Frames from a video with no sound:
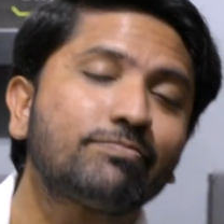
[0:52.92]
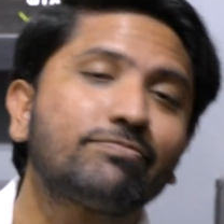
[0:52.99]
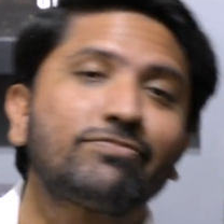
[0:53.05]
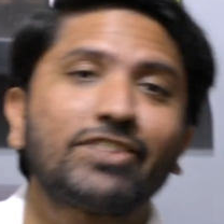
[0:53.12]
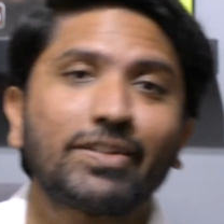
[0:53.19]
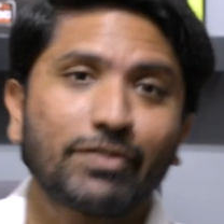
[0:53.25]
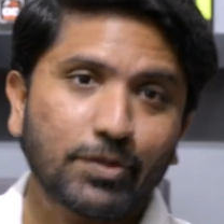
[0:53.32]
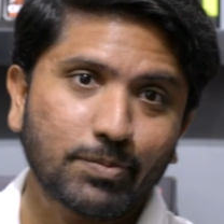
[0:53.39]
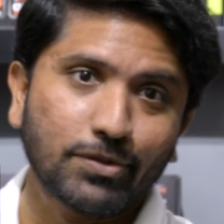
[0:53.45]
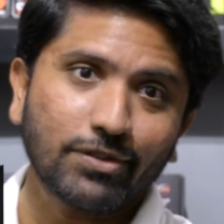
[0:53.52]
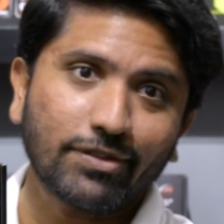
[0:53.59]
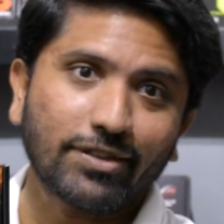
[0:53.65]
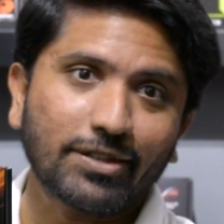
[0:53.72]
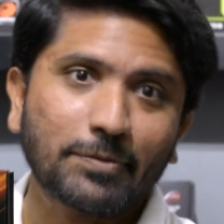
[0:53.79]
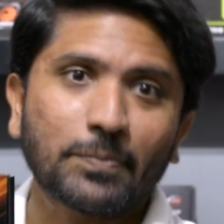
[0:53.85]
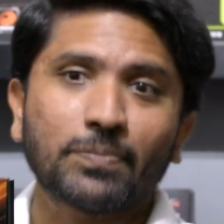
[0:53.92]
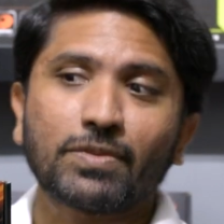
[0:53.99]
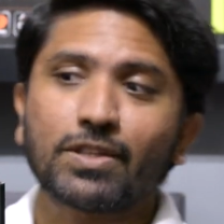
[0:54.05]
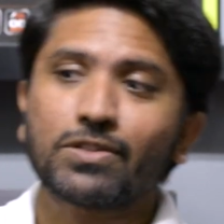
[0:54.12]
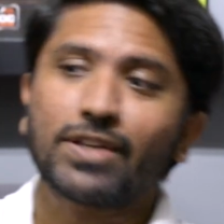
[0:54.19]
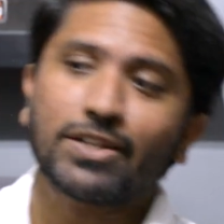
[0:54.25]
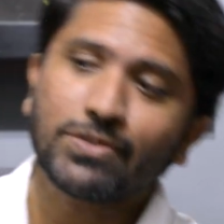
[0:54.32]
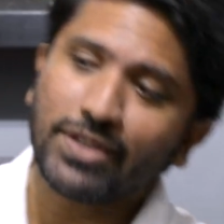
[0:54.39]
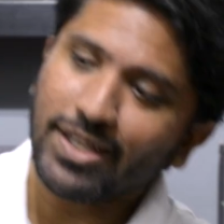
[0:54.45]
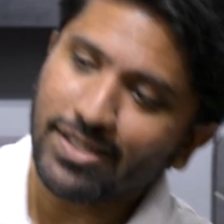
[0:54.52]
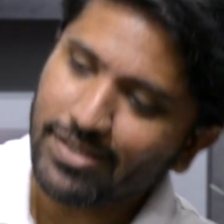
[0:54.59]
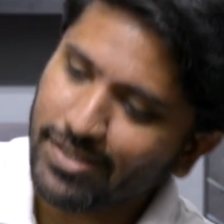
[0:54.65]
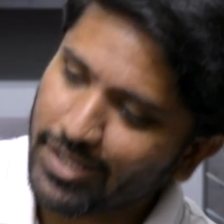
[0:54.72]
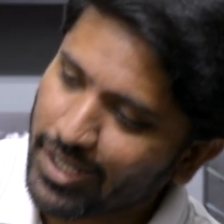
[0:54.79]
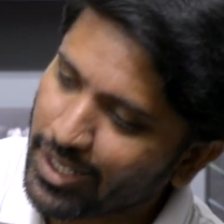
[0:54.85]
review booth. So as you can
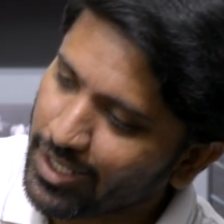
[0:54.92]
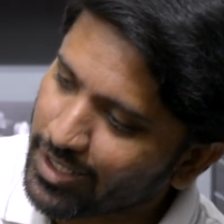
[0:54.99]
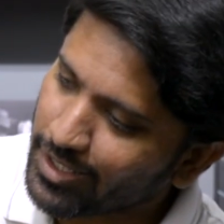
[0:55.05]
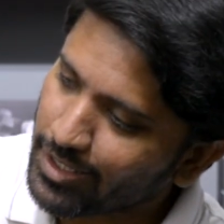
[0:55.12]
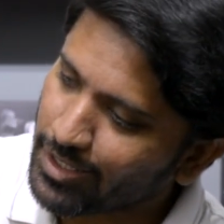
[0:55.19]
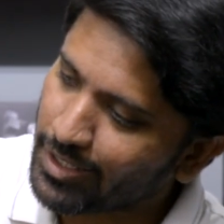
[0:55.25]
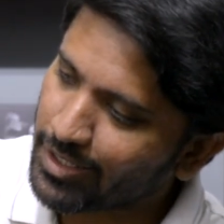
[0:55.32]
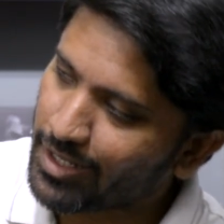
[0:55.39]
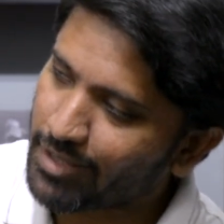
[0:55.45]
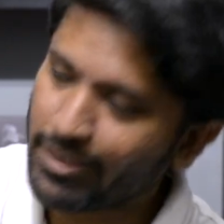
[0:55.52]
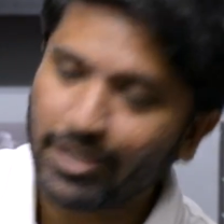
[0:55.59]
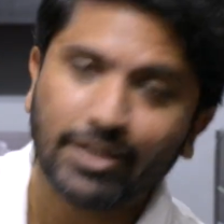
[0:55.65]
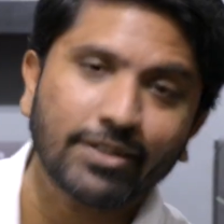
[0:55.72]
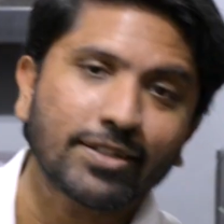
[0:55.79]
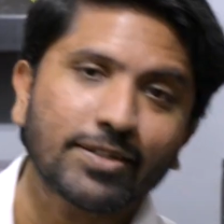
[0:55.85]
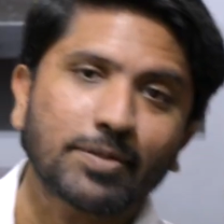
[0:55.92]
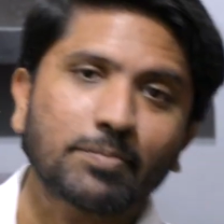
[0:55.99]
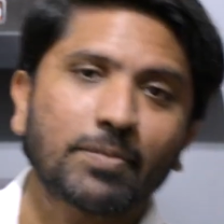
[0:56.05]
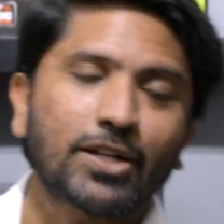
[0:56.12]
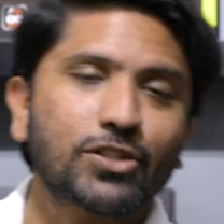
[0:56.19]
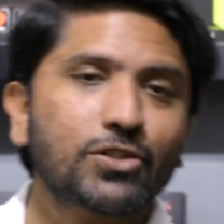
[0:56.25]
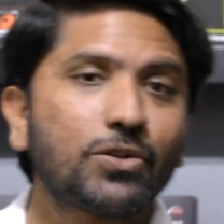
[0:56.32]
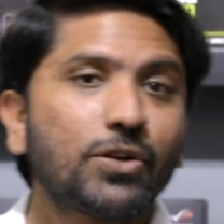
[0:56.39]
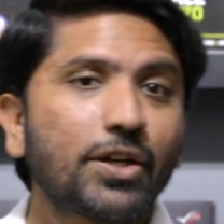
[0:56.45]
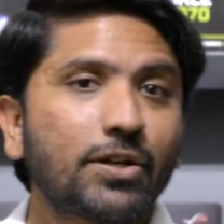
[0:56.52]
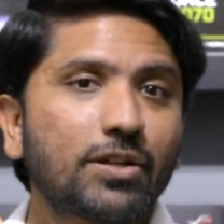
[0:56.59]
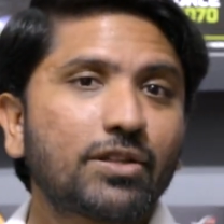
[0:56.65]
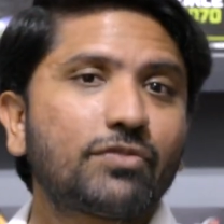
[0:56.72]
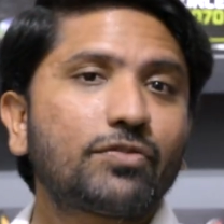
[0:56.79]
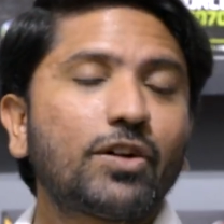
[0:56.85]
see, nothing much going
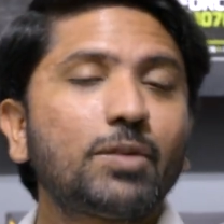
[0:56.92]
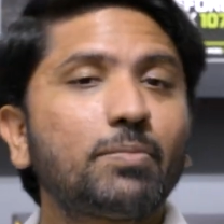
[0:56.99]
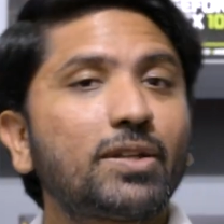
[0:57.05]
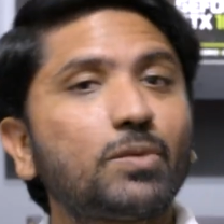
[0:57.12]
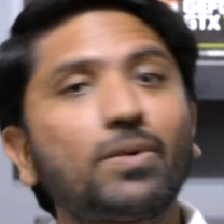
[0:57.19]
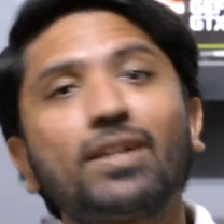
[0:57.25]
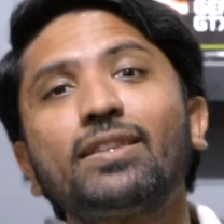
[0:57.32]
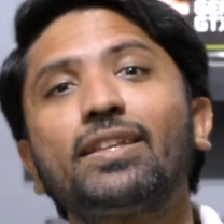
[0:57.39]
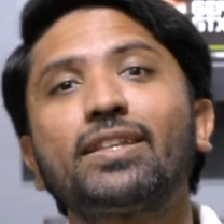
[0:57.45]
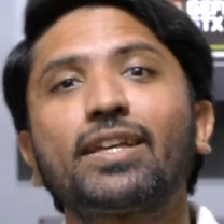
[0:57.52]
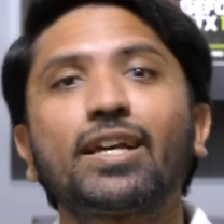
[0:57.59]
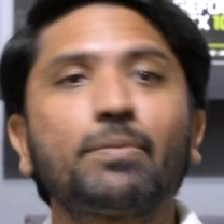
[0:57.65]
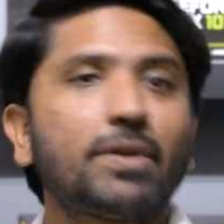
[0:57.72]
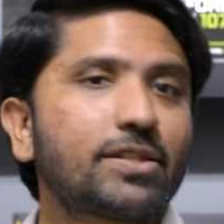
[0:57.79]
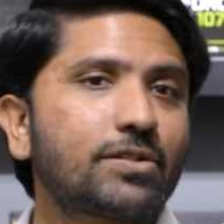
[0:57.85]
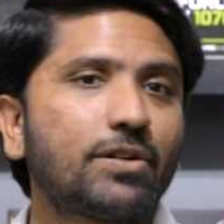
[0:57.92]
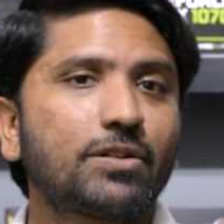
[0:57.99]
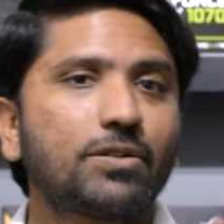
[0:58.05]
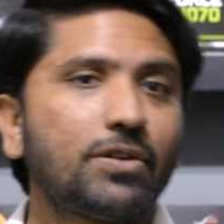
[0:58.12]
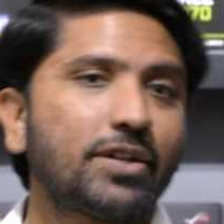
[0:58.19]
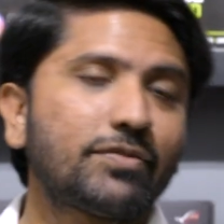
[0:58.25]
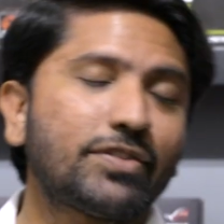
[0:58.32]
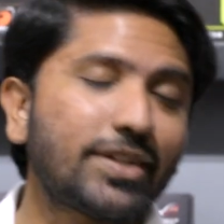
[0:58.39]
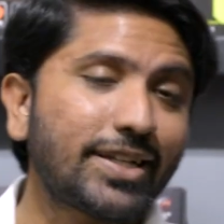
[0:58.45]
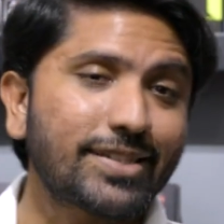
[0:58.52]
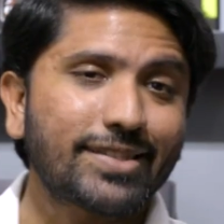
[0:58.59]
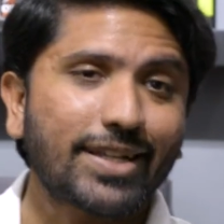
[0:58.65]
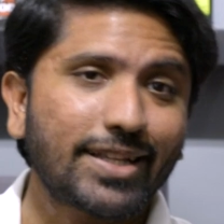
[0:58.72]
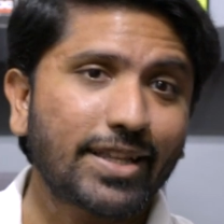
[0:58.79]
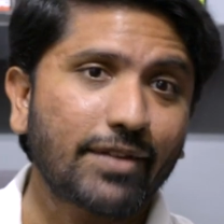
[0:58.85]
on the front, but the one thing Gigabyte's got going for it
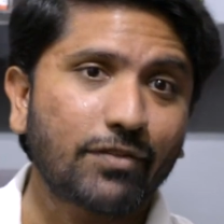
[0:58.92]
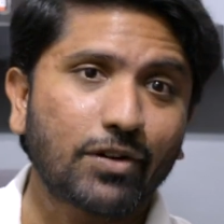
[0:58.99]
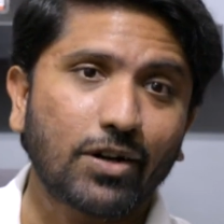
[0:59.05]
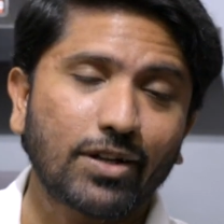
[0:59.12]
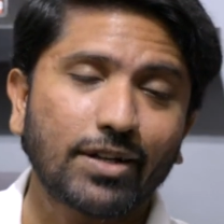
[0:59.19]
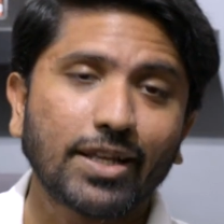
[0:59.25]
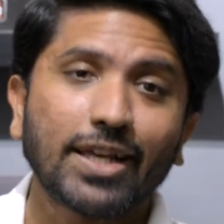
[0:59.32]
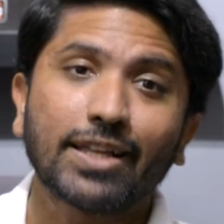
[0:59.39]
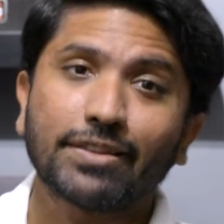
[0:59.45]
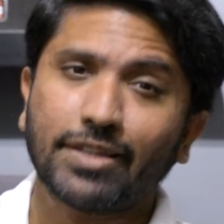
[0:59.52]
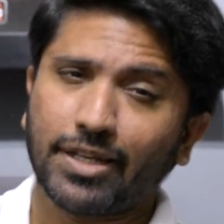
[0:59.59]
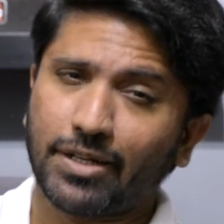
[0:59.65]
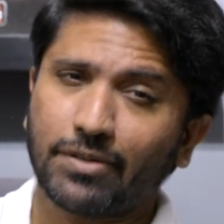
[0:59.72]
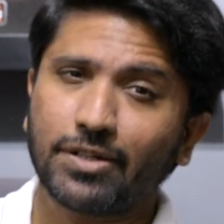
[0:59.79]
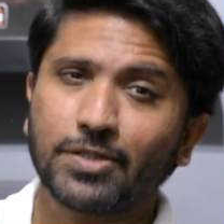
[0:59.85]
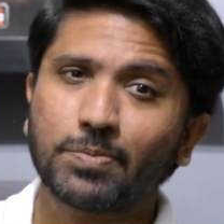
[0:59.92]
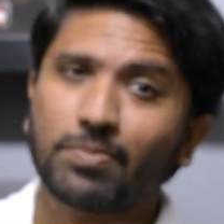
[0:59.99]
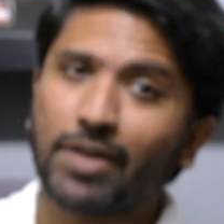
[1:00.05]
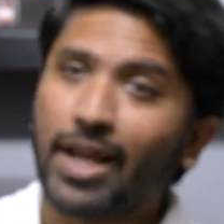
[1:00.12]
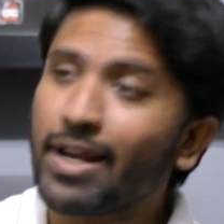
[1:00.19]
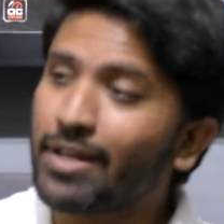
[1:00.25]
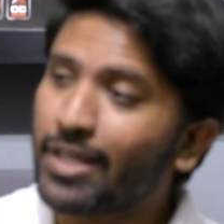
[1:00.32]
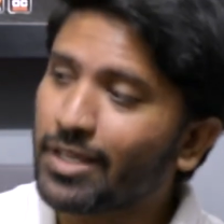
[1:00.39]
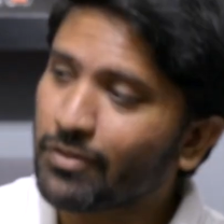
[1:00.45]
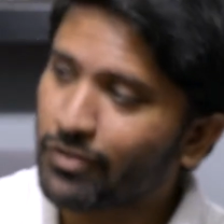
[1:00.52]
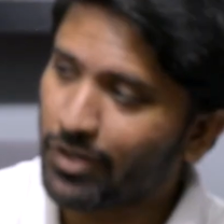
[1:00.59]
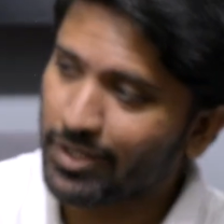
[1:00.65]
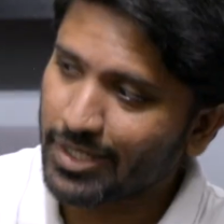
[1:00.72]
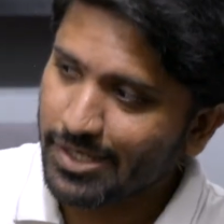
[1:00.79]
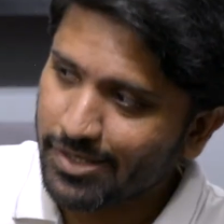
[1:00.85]
is that they've got the Aorus branding
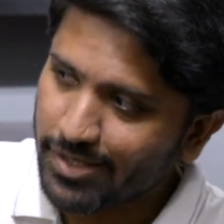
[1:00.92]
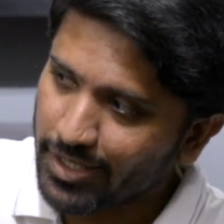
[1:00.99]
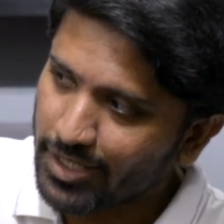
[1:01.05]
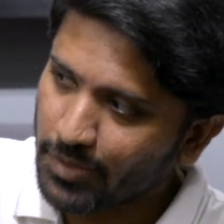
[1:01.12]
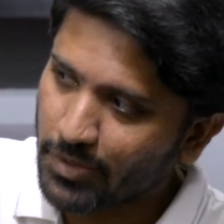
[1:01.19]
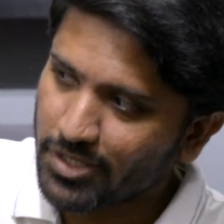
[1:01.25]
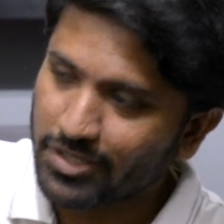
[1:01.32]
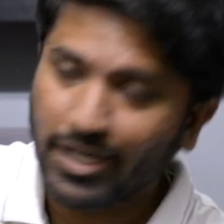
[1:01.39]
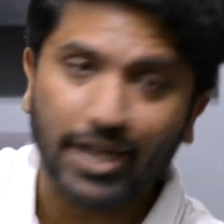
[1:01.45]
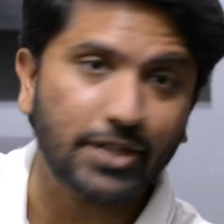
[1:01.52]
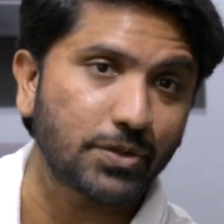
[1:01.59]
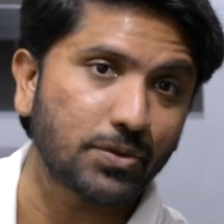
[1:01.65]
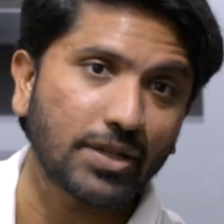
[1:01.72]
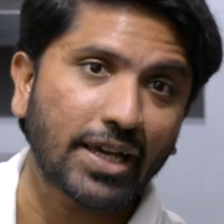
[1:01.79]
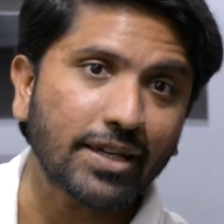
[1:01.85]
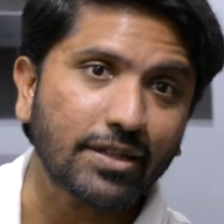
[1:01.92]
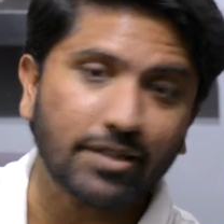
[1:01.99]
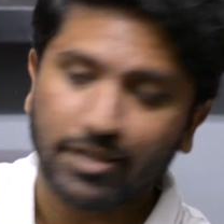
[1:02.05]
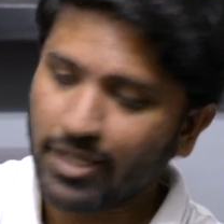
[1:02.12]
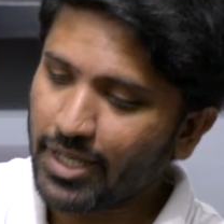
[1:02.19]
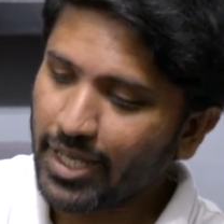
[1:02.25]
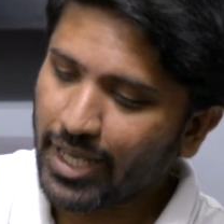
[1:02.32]
front and center, which I do like,